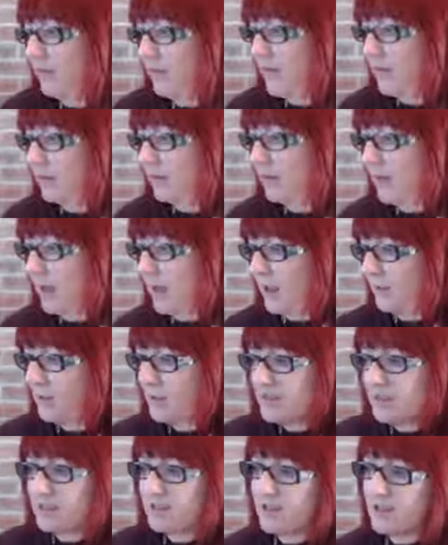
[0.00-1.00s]
And
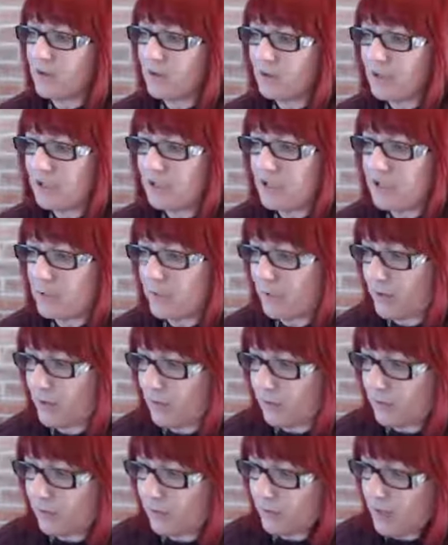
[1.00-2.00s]
as I say, you only need to
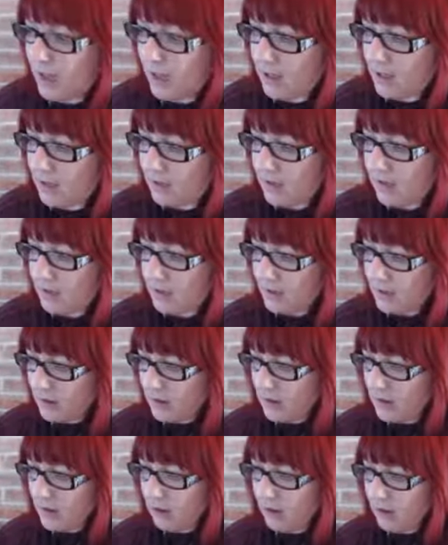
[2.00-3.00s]
print 3
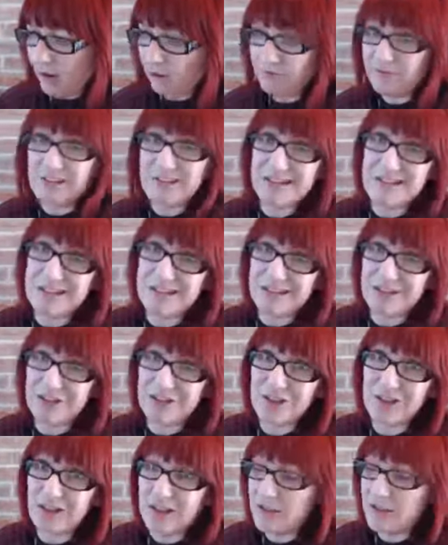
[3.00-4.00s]
of the 6
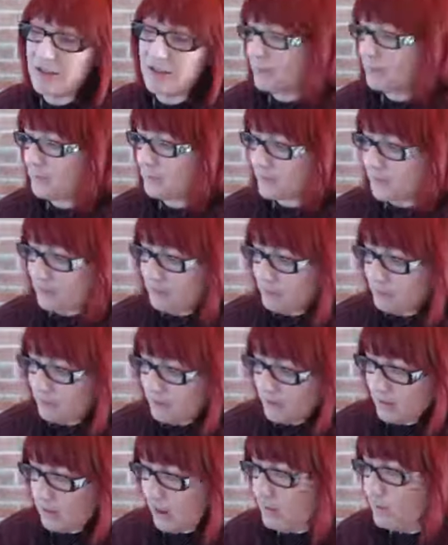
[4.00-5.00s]
sheets.
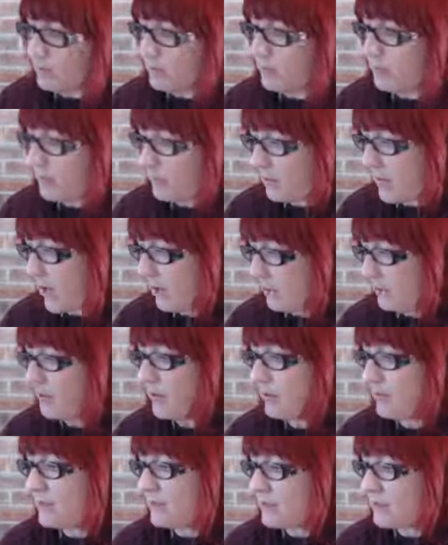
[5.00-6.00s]
But, oh no, but yeah,
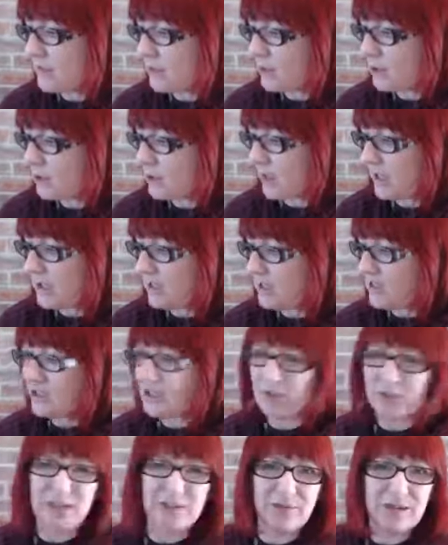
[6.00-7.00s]
3 of the 6 sheets. It just
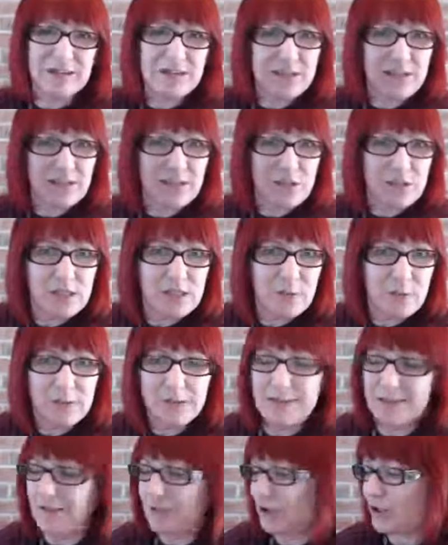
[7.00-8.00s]
looks fancy, doesn't it, with the
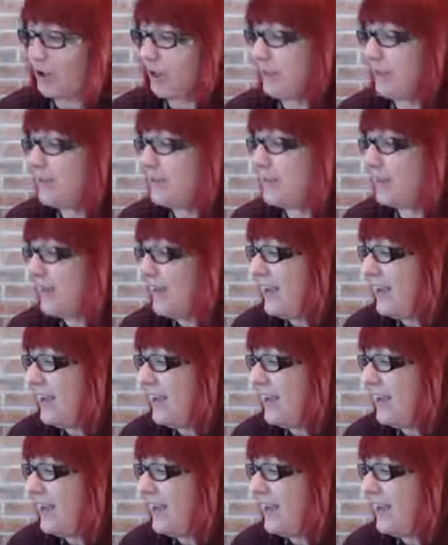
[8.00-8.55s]
6 sheets?